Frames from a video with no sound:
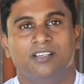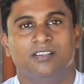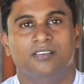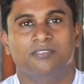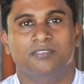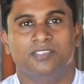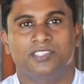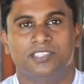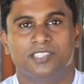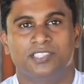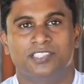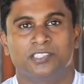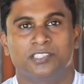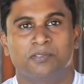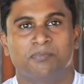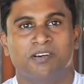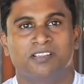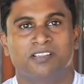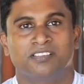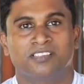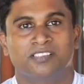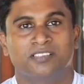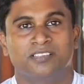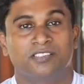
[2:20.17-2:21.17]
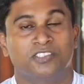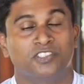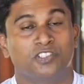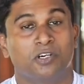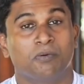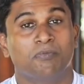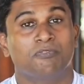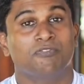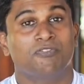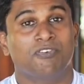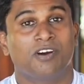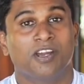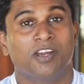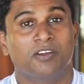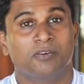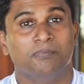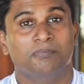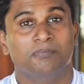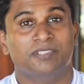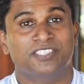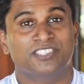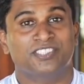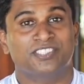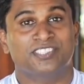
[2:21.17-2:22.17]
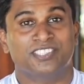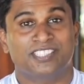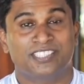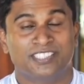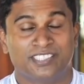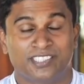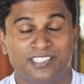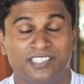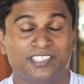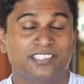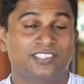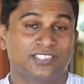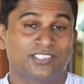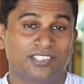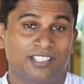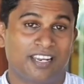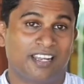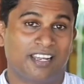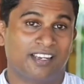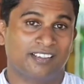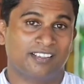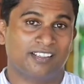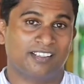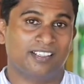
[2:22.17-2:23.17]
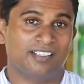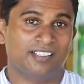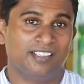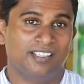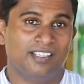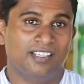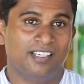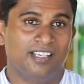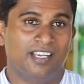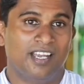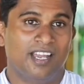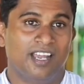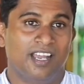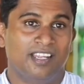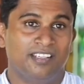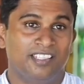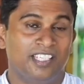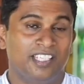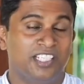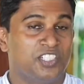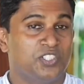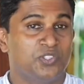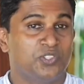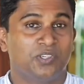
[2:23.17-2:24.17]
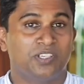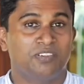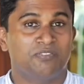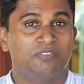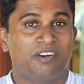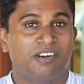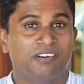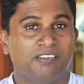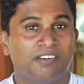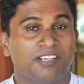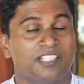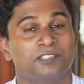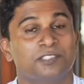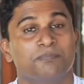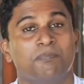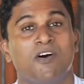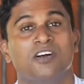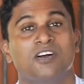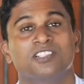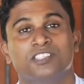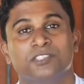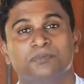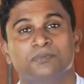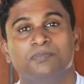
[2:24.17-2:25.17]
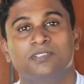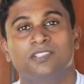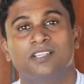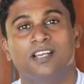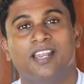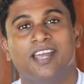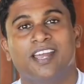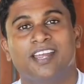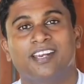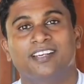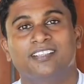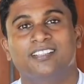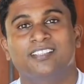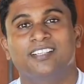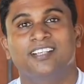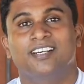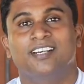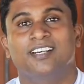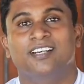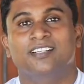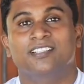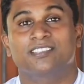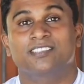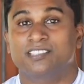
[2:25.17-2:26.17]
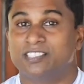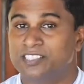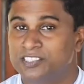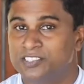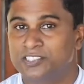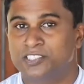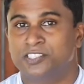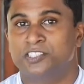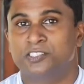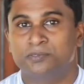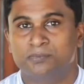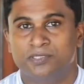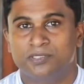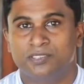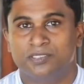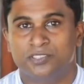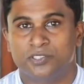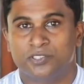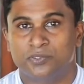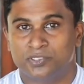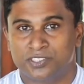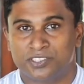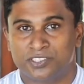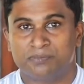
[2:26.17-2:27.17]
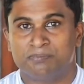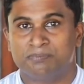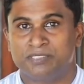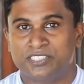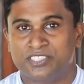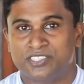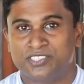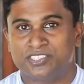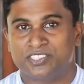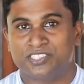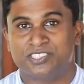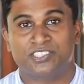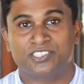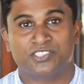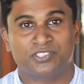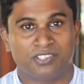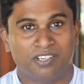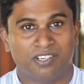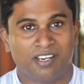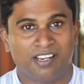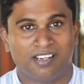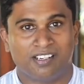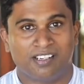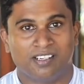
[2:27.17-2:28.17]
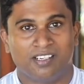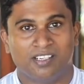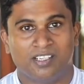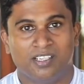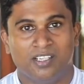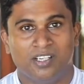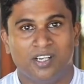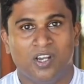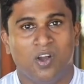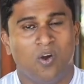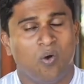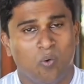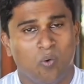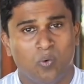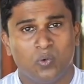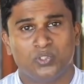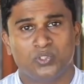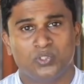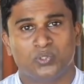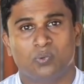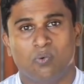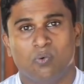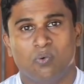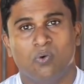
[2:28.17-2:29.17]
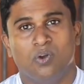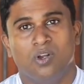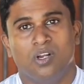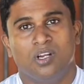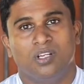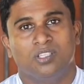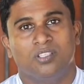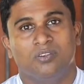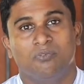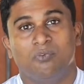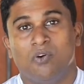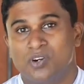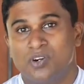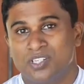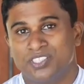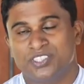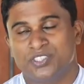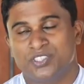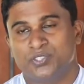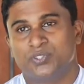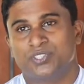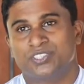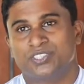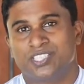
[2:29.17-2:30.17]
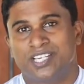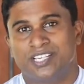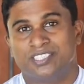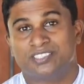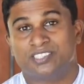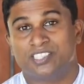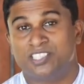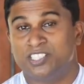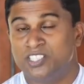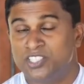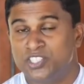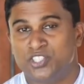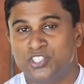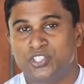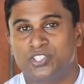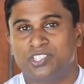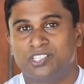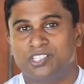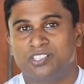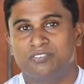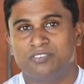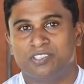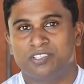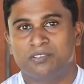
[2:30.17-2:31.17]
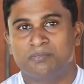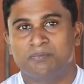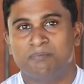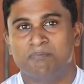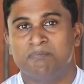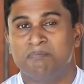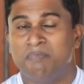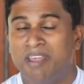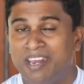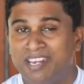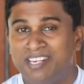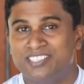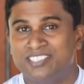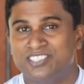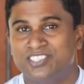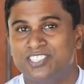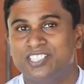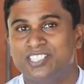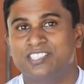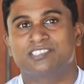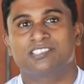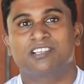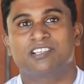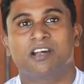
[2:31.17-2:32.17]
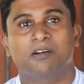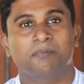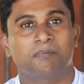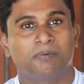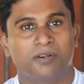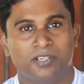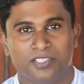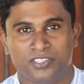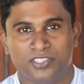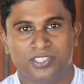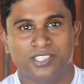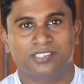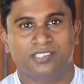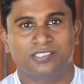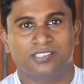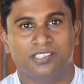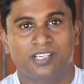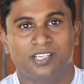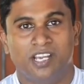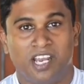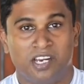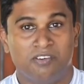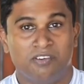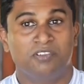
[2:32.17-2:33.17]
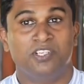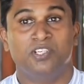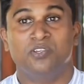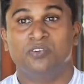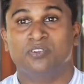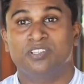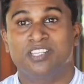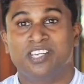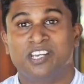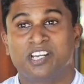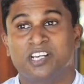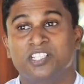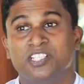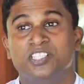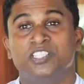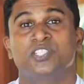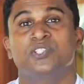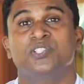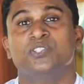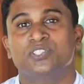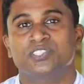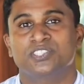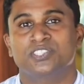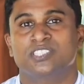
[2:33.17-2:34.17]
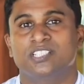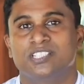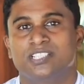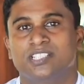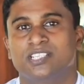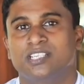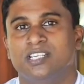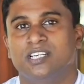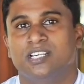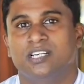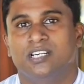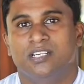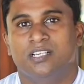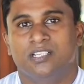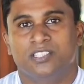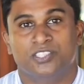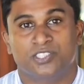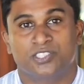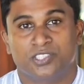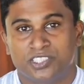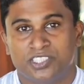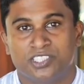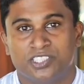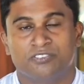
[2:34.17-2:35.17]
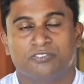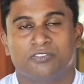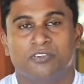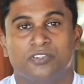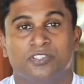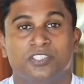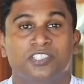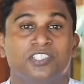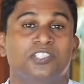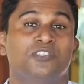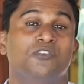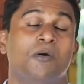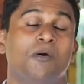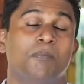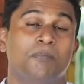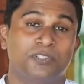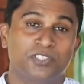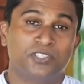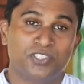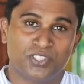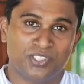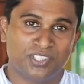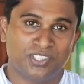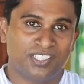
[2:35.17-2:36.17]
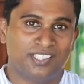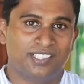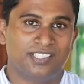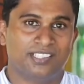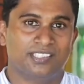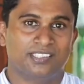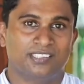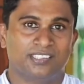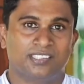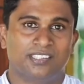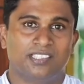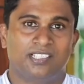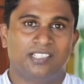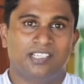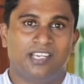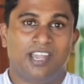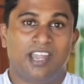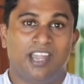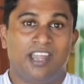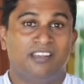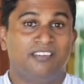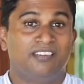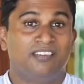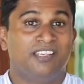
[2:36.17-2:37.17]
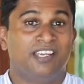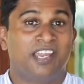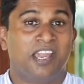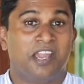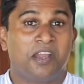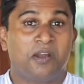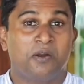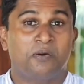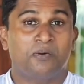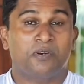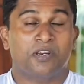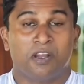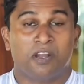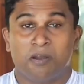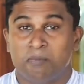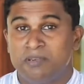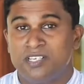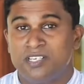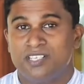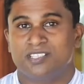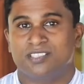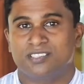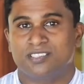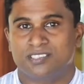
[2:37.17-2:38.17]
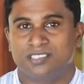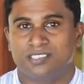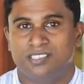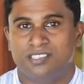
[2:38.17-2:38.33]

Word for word: which is among the top five business entities in Sri Lanka, and they're doing very responsible and sustainable tourism business in Sri Lanka. Also, the Walkers Tours has initiated with many CSR projects, and we know they continuously searching for the new opportunities, and they have committed